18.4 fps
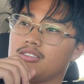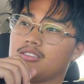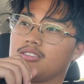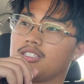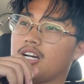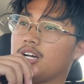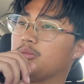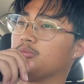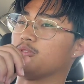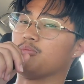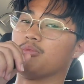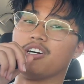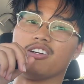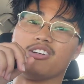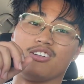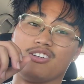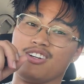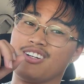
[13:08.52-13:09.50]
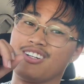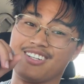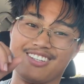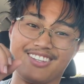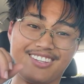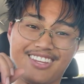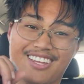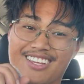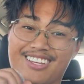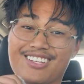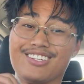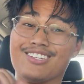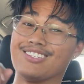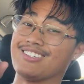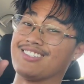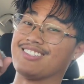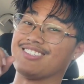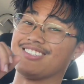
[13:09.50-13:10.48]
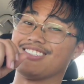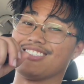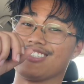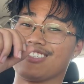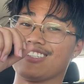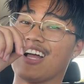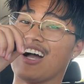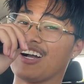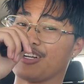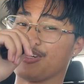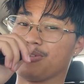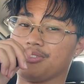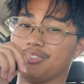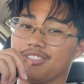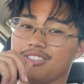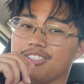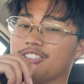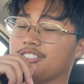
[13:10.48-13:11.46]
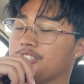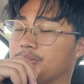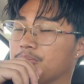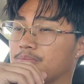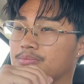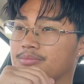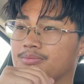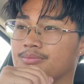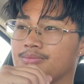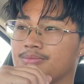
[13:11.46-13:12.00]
times better than just not going to the gym.